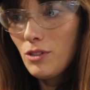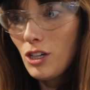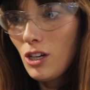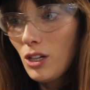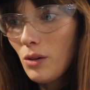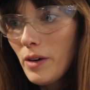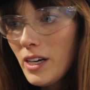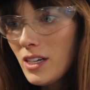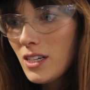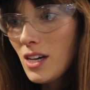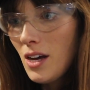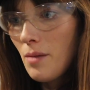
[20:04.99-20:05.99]
to glue
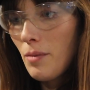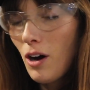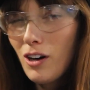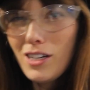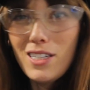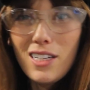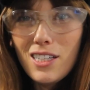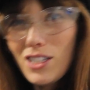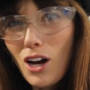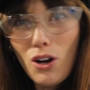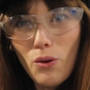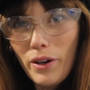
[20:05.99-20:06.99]
it, but honestly, it's
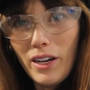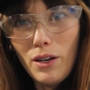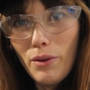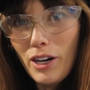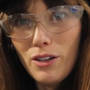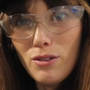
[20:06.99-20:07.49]
not going anywhere.